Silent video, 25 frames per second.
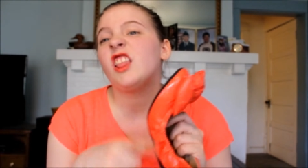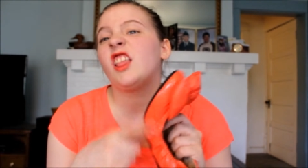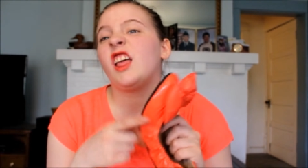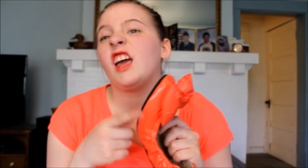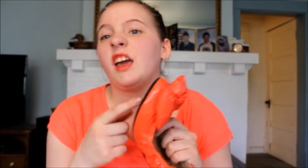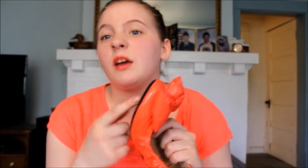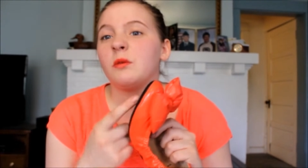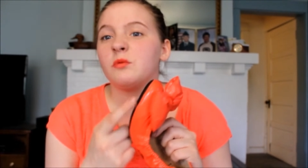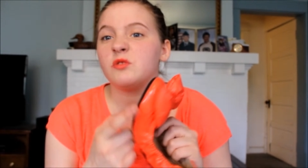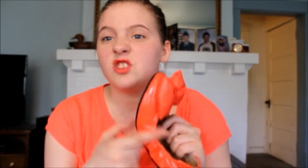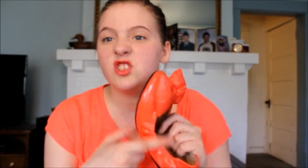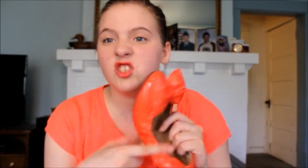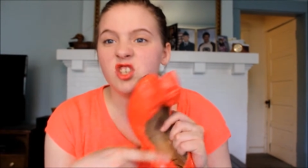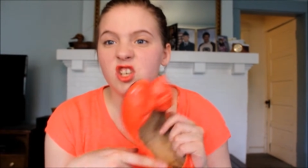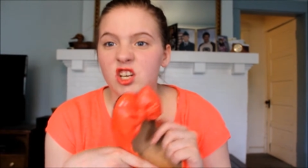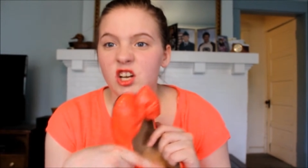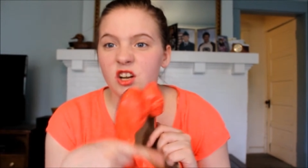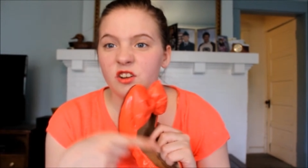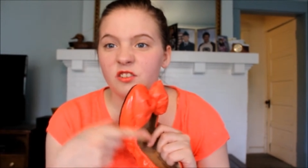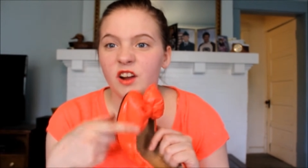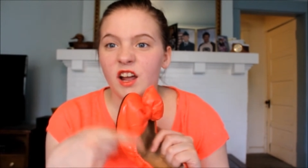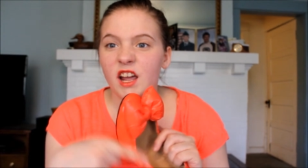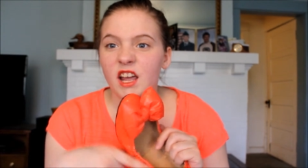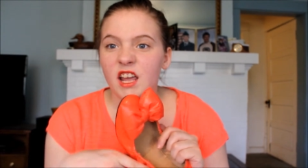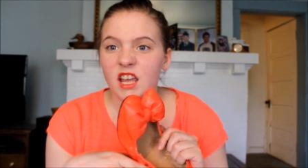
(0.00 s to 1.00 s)
like it was
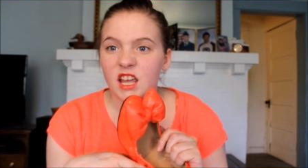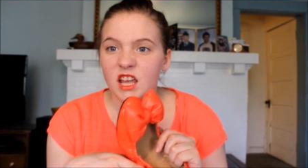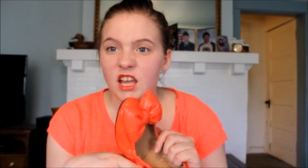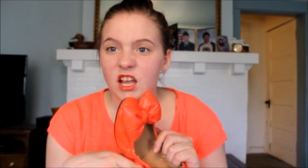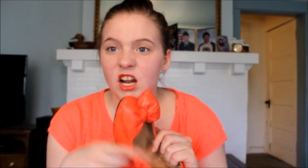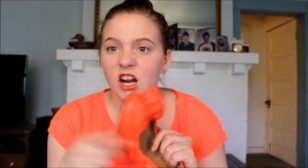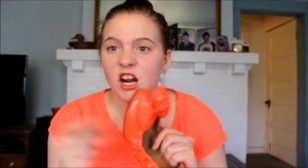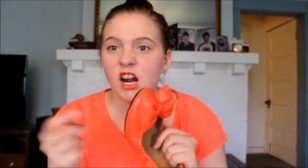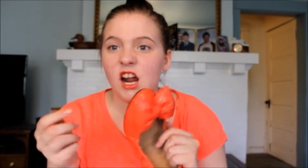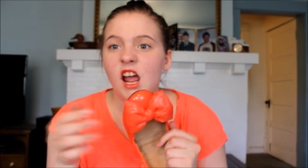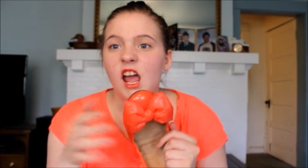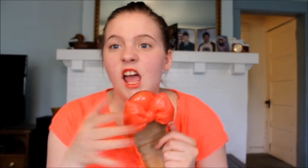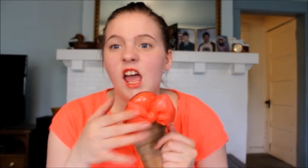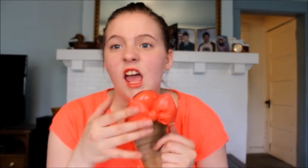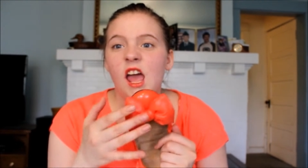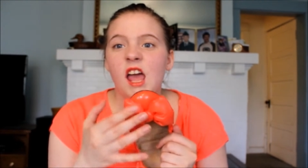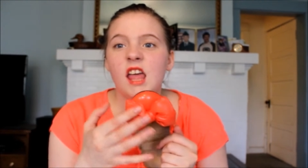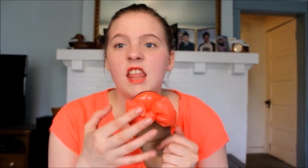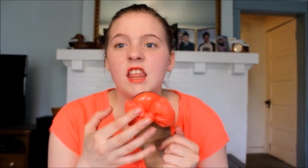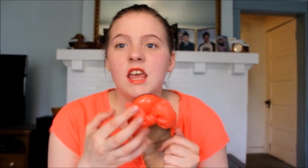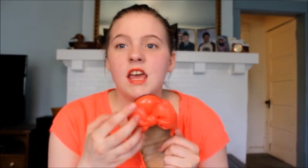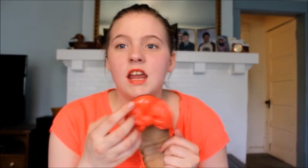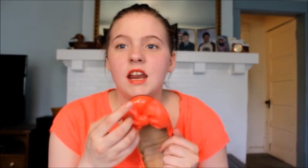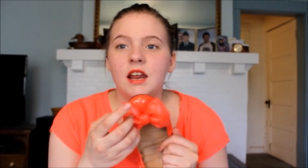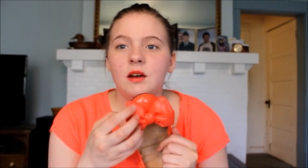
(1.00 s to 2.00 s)
cheetah right here,
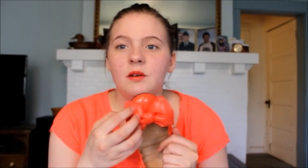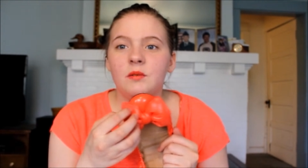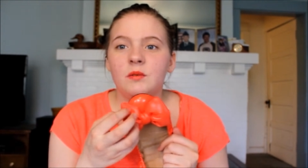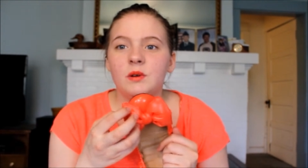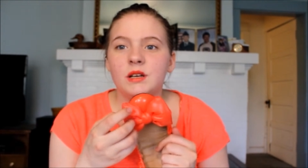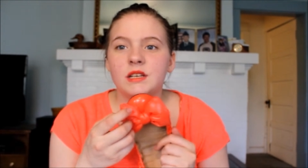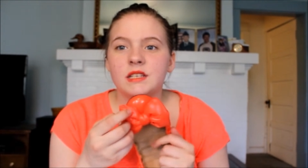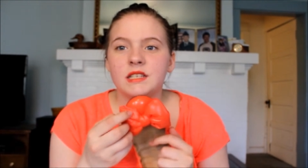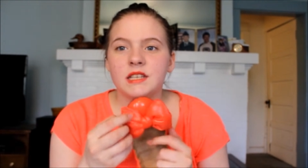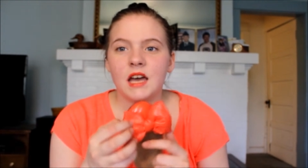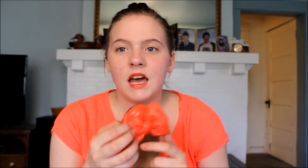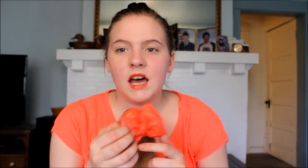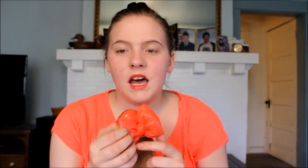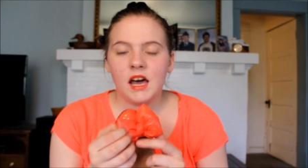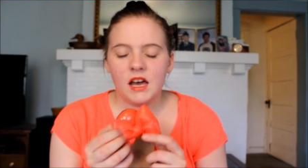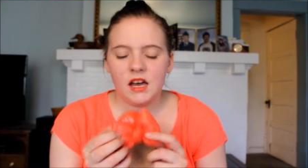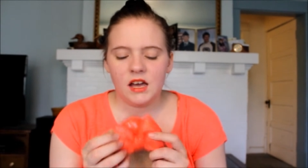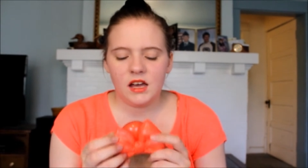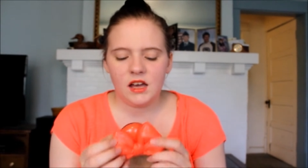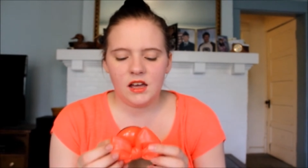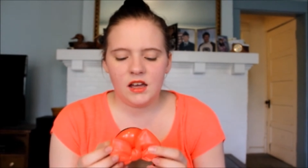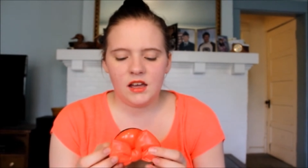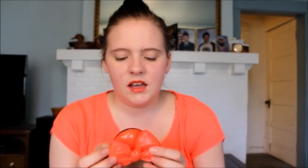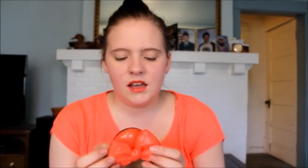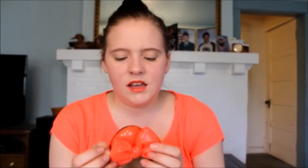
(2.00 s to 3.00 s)
and then it was
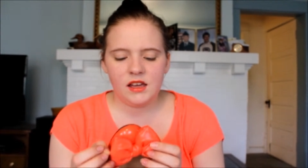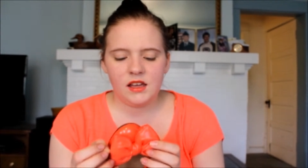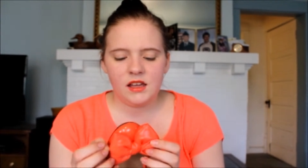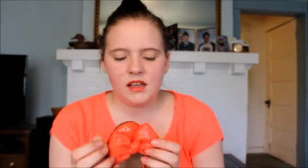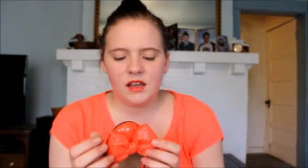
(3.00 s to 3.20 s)
a,